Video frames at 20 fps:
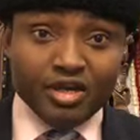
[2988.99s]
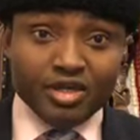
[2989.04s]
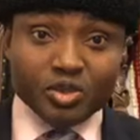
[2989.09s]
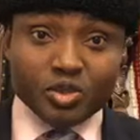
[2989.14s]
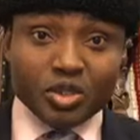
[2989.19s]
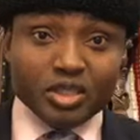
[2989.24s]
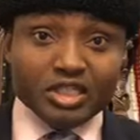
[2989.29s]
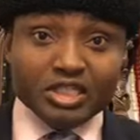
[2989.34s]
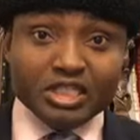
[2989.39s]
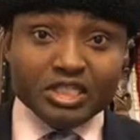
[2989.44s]

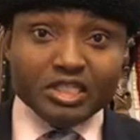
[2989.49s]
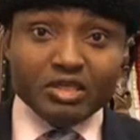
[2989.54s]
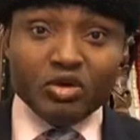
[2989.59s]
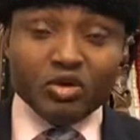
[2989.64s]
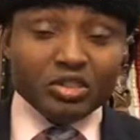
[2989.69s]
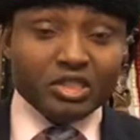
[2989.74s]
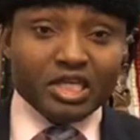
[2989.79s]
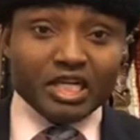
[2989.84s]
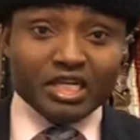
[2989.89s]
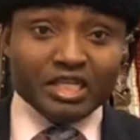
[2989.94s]
So this
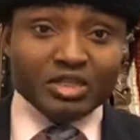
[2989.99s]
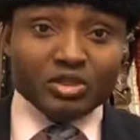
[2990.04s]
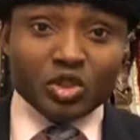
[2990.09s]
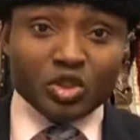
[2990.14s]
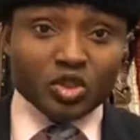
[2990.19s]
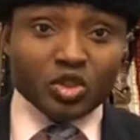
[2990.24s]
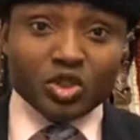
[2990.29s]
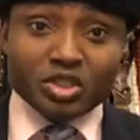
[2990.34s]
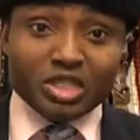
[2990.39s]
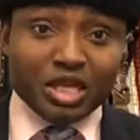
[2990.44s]
whole thing is
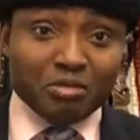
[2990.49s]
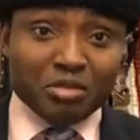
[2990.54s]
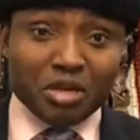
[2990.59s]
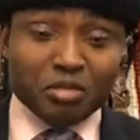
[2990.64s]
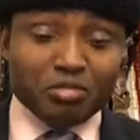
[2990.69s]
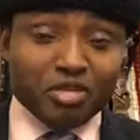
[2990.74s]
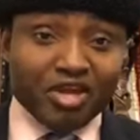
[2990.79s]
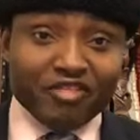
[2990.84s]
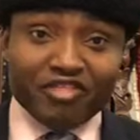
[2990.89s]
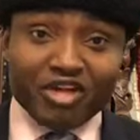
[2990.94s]
not just
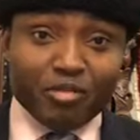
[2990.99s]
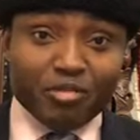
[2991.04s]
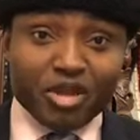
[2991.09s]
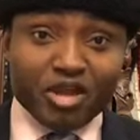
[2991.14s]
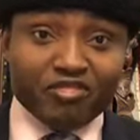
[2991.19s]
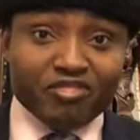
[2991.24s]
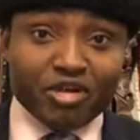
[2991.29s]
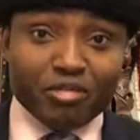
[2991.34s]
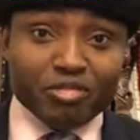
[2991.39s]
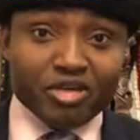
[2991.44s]
about
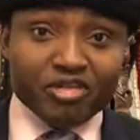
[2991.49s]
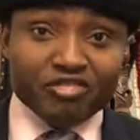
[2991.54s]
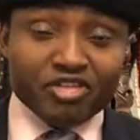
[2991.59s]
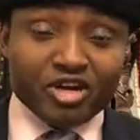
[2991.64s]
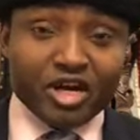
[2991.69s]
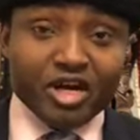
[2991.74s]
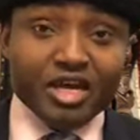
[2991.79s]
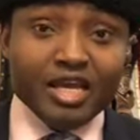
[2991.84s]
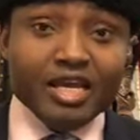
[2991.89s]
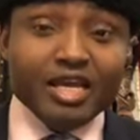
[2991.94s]

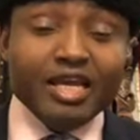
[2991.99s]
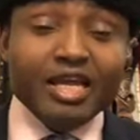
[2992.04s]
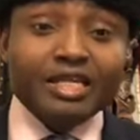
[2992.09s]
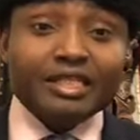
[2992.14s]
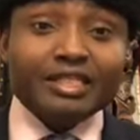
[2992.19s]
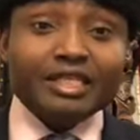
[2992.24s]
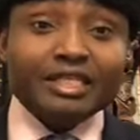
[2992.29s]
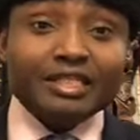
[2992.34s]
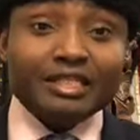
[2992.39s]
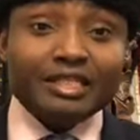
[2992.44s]
Biafra.
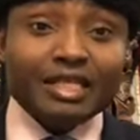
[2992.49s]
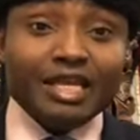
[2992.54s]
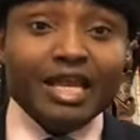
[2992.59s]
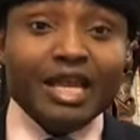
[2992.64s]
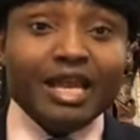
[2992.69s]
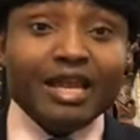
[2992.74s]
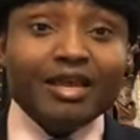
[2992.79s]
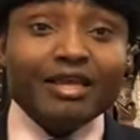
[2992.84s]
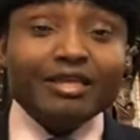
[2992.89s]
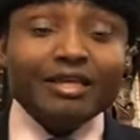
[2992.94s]
It
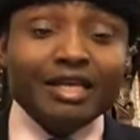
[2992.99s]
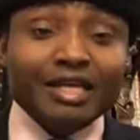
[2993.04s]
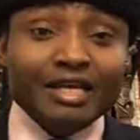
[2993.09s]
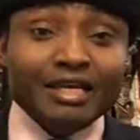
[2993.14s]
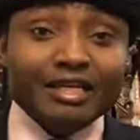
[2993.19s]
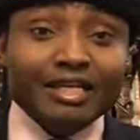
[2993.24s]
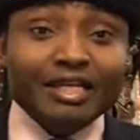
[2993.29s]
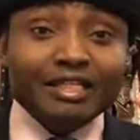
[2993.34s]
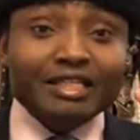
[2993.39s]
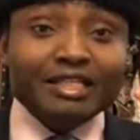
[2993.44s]

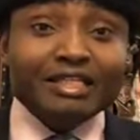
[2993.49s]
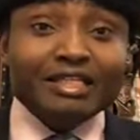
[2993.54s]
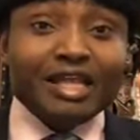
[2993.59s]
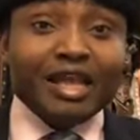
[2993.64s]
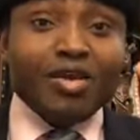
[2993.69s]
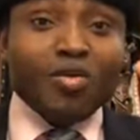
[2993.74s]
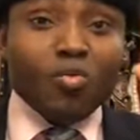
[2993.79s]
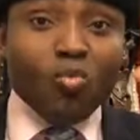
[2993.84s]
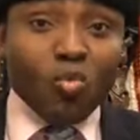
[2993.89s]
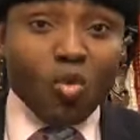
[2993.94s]
is
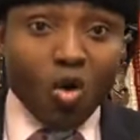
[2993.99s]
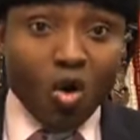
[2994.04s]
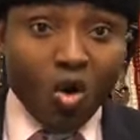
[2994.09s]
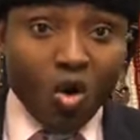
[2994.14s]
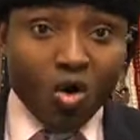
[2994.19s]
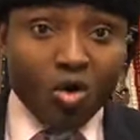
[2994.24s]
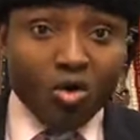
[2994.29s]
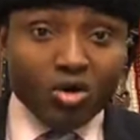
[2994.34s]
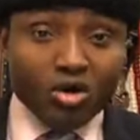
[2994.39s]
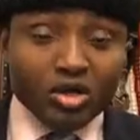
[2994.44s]
a
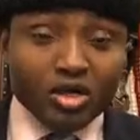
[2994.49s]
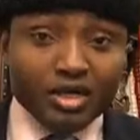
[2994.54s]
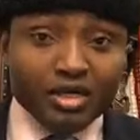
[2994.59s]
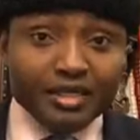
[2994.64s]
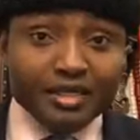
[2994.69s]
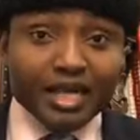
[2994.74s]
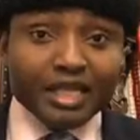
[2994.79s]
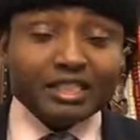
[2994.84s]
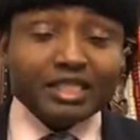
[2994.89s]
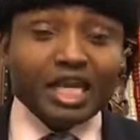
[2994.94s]
war
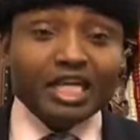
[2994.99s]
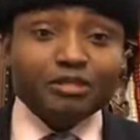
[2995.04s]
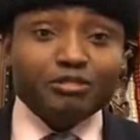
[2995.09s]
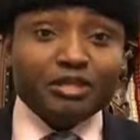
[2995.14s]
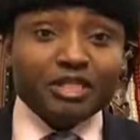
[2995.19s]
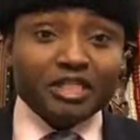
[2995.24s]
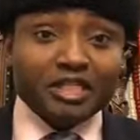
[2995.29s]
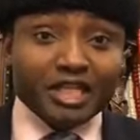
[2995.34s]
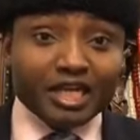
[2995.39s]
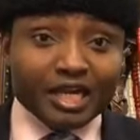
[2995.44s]
that has
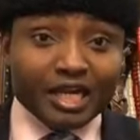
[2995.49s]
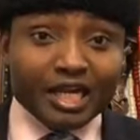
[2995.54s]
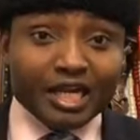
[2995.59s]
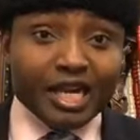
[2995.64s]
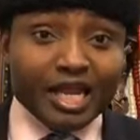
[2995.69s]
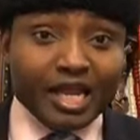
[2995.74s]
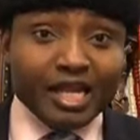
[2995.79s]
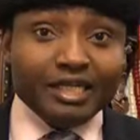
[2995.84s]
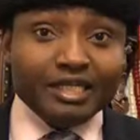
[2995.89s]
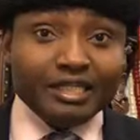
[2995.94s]
been
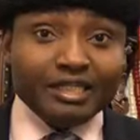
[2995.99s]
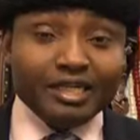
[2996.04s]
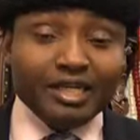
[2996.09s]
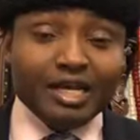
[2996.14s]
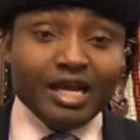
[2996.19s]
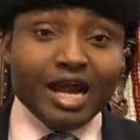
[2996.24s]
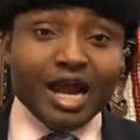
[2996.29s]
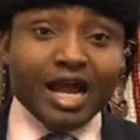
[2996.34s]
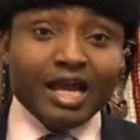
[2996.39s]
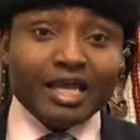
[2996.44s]
declared
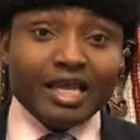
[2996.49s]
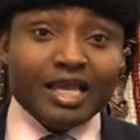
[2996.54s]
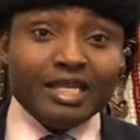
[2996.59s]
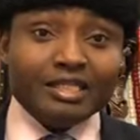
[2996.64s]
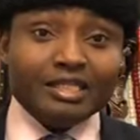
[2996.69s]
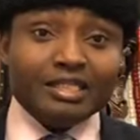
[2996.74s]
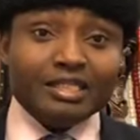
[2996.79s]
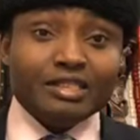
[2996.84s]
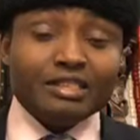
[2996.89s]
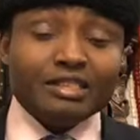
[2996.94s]

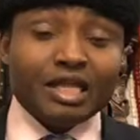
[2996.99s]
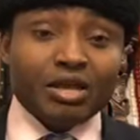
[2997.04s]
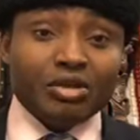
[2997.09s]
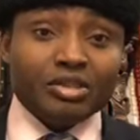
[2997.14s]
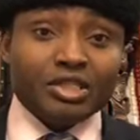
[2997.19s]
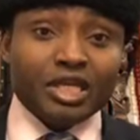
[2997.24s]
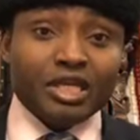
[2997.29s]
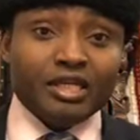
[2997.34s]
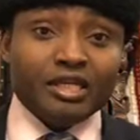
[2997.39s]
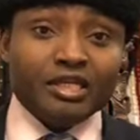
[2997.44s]
against
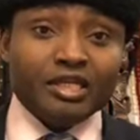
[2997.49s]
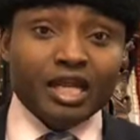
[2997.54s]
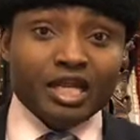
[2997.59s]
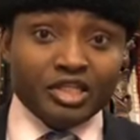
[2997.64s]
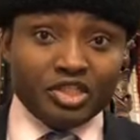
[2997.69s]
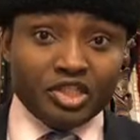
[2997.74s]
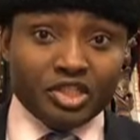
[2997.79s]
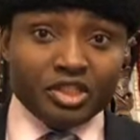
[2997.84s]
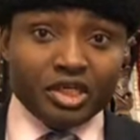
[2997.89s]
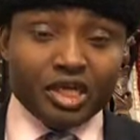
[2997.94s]
Southern
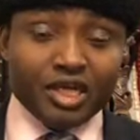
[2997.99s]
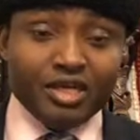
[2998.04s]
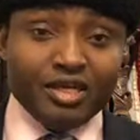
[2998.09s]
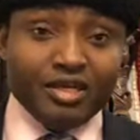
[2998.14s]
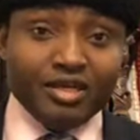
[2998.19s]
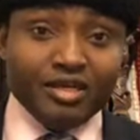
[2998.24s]
Nigeria.